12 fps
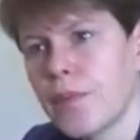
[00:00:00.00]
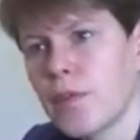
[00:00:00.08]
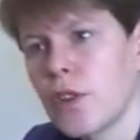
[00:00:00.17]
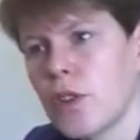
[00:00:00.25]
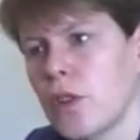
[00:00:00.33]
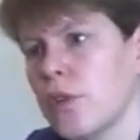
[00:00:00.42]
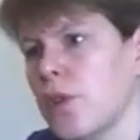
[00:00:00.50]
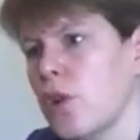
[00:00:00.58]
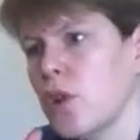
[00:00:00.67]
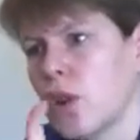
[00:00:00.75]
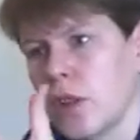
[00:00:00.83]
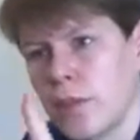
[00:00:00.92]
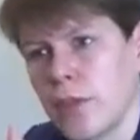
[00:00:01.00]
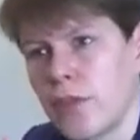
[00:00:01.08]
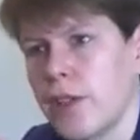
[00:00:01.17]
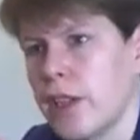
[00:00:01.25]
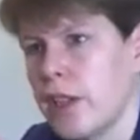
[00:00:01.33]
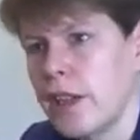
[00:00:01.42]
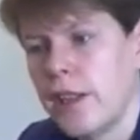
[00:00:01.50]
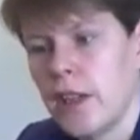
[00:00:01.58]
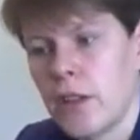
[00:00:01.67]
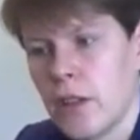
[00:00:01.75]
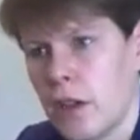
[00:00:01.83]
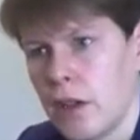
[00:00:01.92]
So if you look at them 3D, they
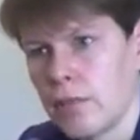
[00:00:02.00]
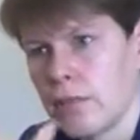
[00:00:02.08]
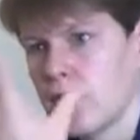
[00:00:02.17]
look like